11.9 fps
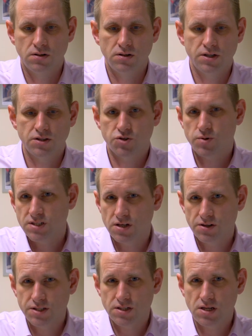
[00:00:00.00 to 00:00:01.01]
Now the
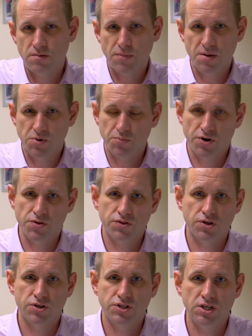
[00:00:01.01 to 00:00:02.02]
2019 MacBook Pro
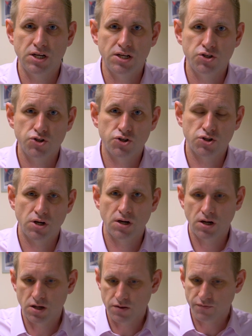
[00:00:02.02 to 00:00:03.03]
13-inch,
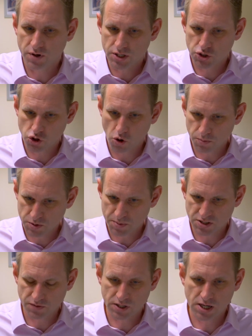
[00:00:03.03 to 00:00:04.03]
the very top
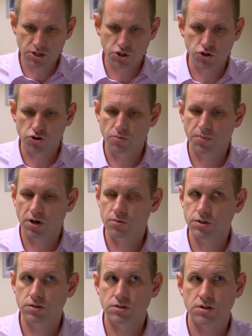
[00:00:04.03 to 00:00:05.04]
specification you could buy
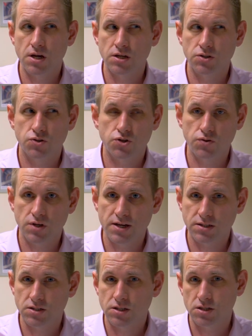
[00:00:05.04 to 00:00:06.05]
was
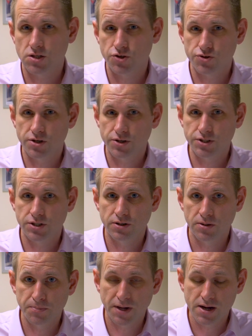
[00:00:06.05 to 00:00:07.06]

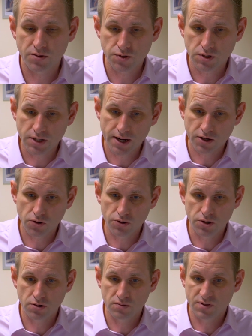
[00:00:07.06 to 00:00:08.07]
£2,699, and that got
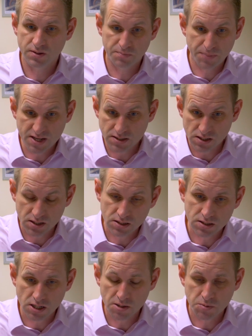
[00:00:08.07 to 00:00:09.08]
you basically the
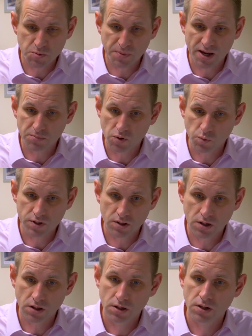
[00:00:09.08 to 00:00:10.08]
same spec but with
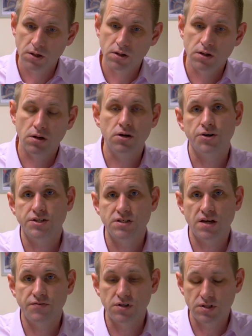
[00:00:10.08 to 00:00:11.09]
an
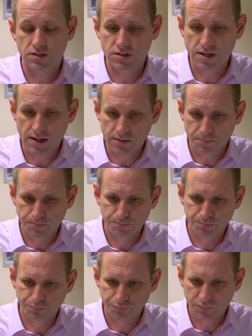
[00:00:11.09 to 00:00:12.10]
i7 instead.
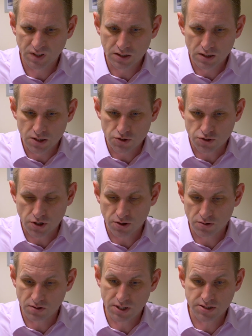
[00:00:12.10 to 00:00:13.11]

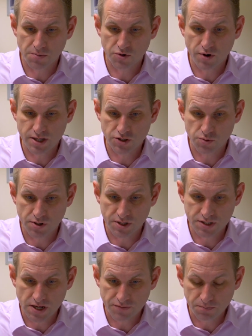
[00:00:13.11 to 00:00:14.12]
So let's upgrade to an
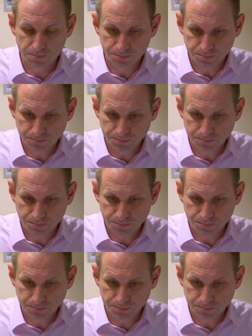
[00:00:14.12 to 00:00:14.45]
i7.